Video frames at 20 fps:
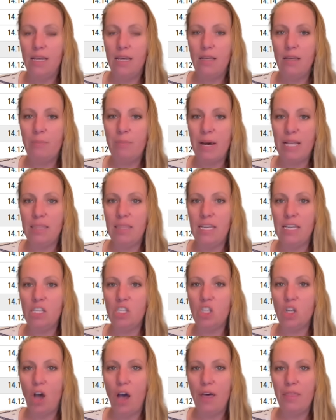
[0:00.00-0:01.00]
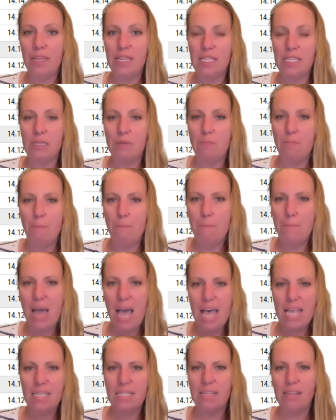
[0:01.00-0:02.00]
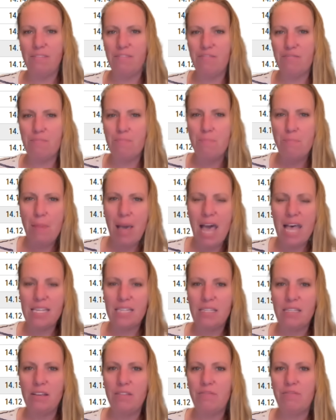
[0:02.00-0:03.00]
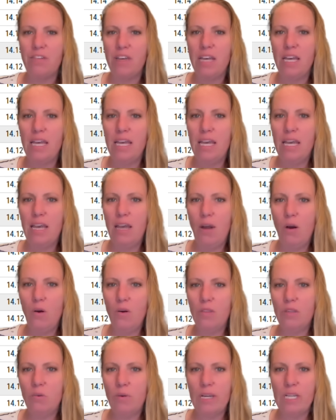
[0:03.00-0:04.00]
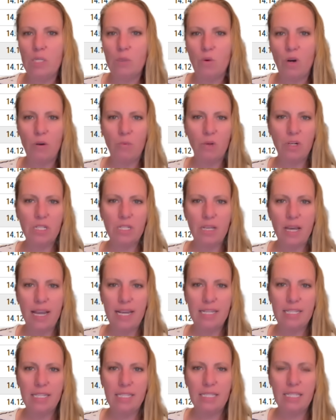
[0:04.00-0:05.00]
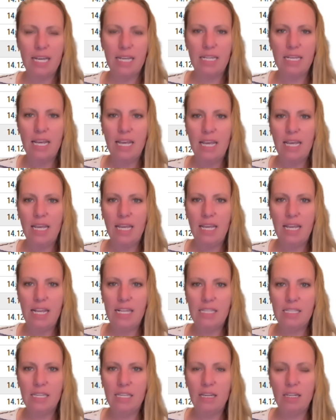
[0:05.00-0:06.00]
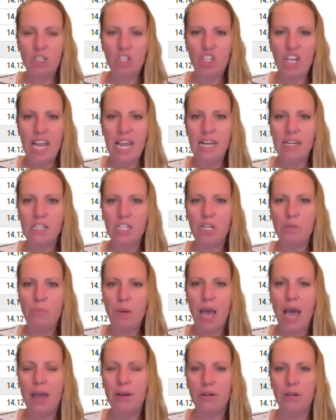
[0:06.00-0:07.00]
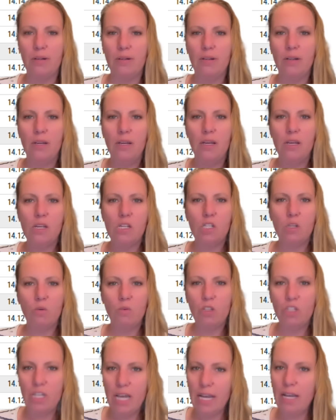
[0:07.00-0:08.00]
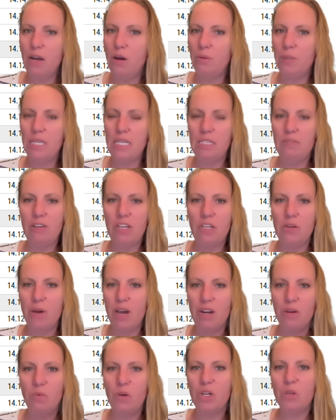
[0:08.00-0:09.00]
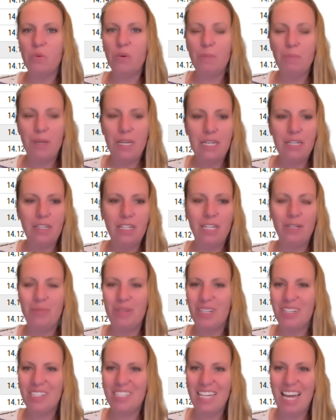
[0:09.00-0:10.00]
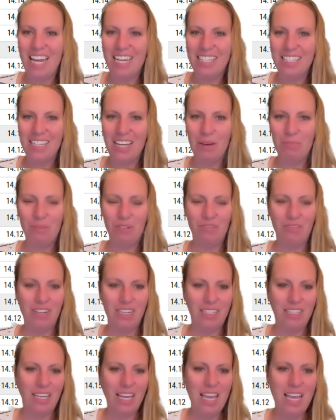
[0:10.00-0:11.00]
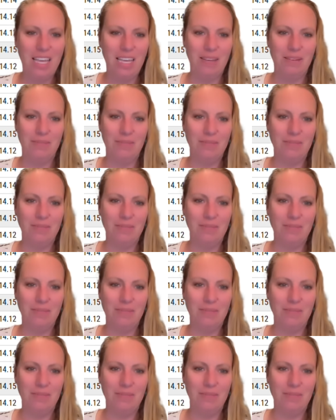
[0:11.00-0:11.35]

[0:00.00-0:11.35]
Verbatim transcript: But they saw this massive, massive earthquake swarm where scientists said it's a change in pattern. So check out this video. I don't want to repeat it here because that is Campi Flegrei.